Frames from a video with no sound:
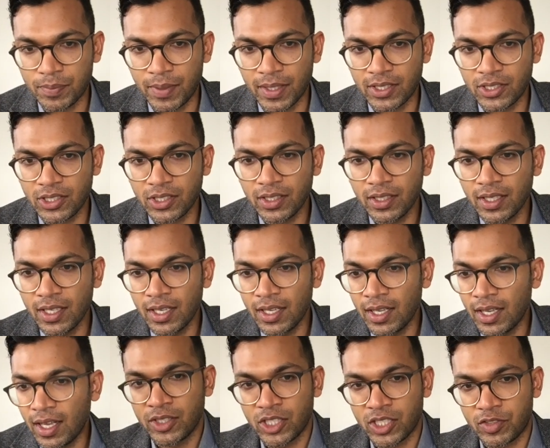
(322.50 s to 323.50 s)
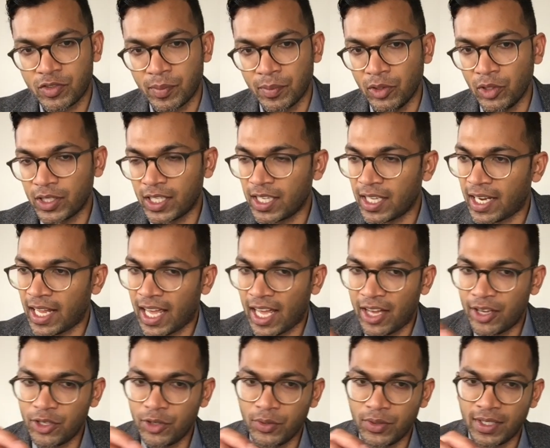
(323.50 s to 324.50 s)
this picture, just from looking at
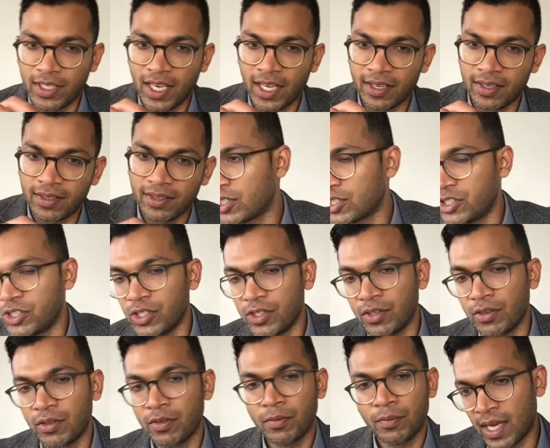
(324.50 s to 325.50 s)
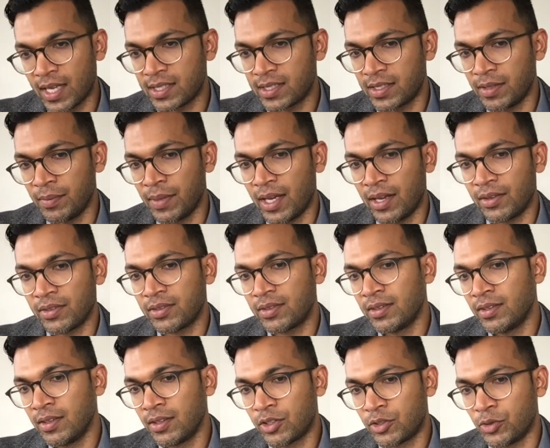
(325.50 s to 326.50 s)
how you'd get oxygen past the mouth
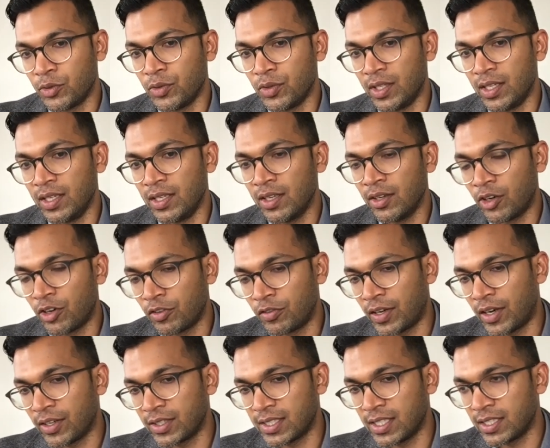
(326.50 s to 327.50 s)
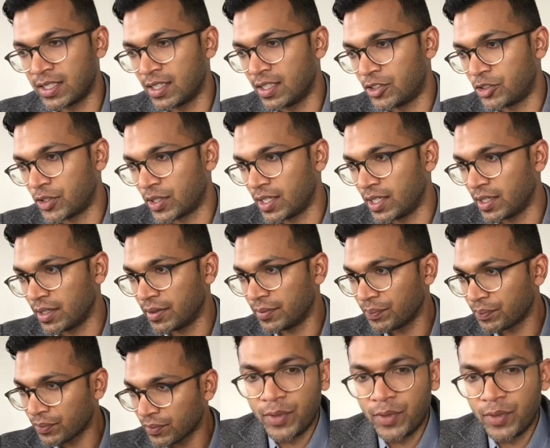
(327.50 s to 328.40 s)
through the oropharynx into the trachea.